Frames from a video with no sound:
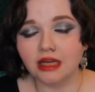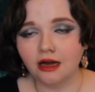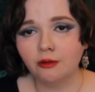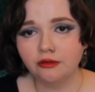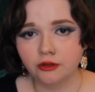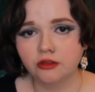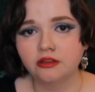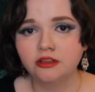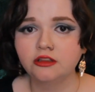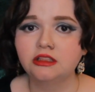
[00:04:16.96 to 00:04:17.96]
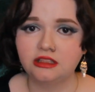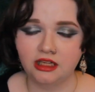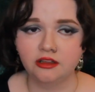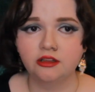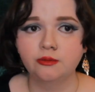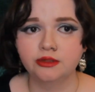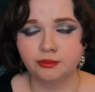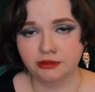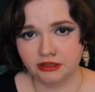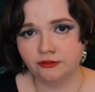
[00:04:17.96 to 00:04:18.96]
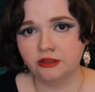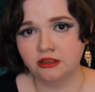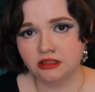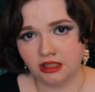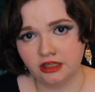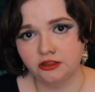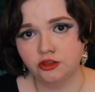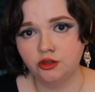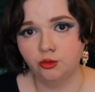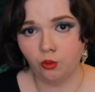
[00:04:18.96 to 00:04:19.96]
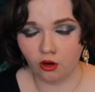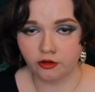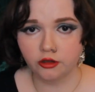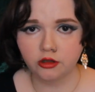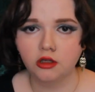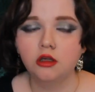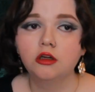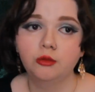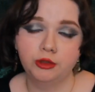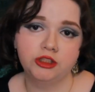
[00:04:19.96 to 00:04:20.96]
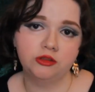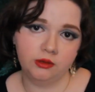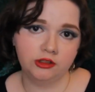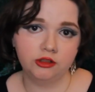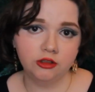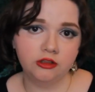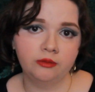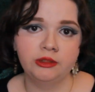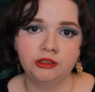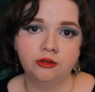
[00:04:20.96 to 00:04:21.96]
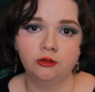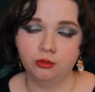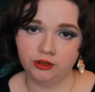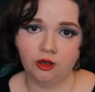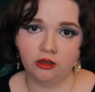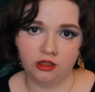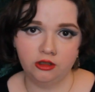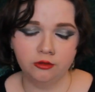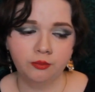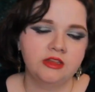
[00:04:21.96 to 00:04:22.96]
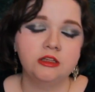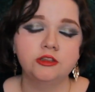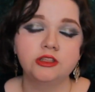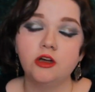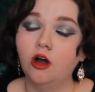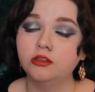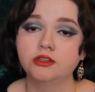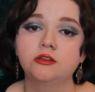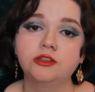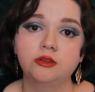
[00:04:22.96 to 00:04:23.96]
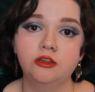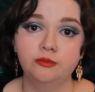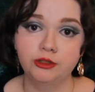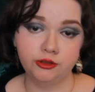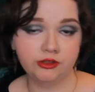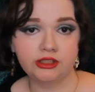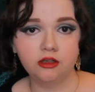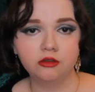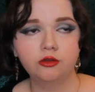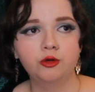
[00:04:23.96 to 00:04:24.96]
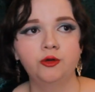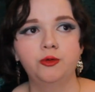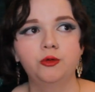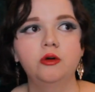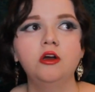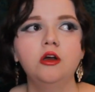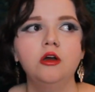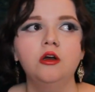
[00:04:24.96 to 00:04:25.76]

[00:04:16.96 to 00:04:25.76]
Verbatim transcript: However, their death was specifically tied to water which is what turned them into a Rusalka. There's also the story of Medusa, who